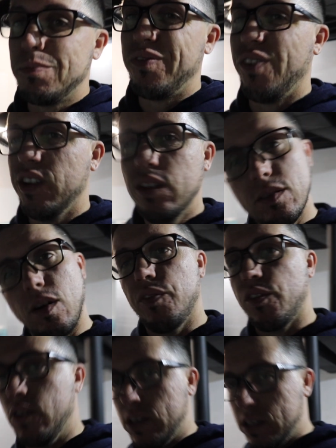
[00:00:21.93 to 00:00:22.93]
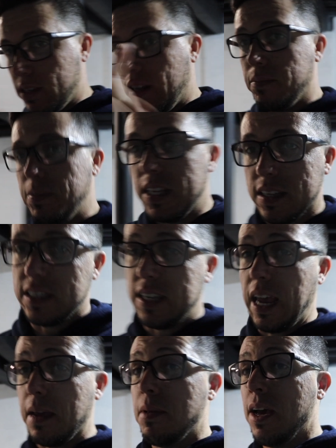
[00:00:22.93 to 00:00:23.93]
for you of course it's gonna be the
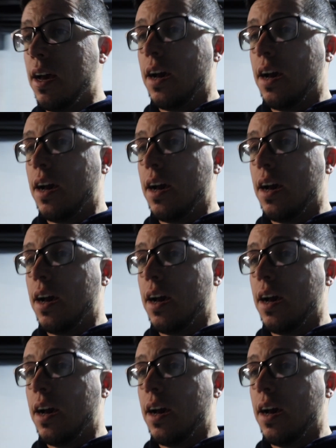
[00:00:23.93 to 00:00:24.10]
same